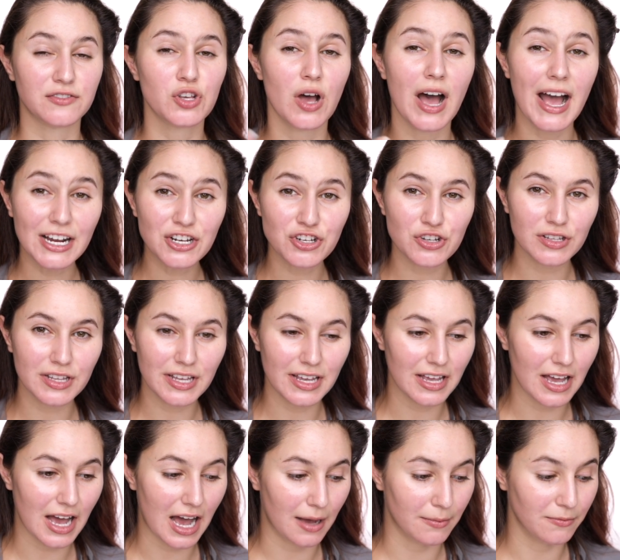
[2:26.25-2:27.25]
So
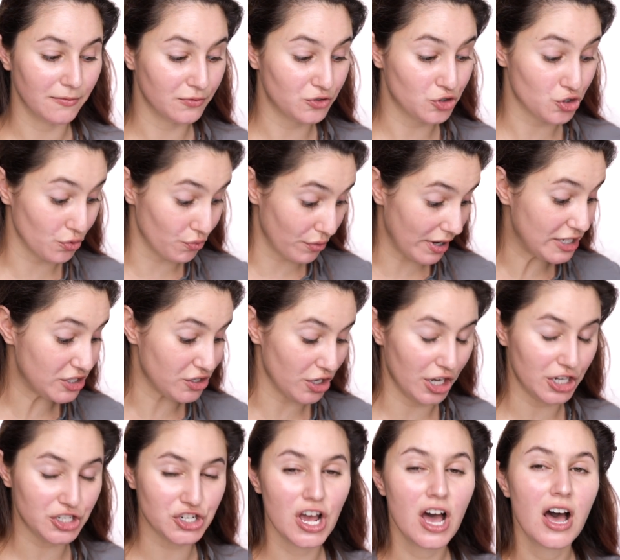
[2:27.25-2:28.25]
actually, to
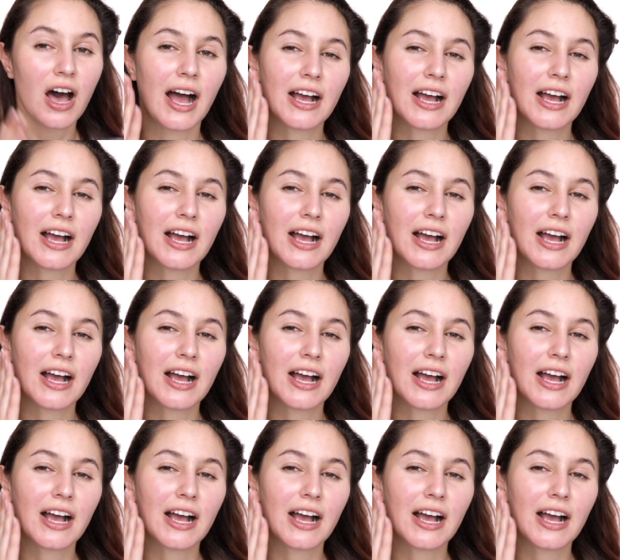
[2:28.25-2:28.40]
research,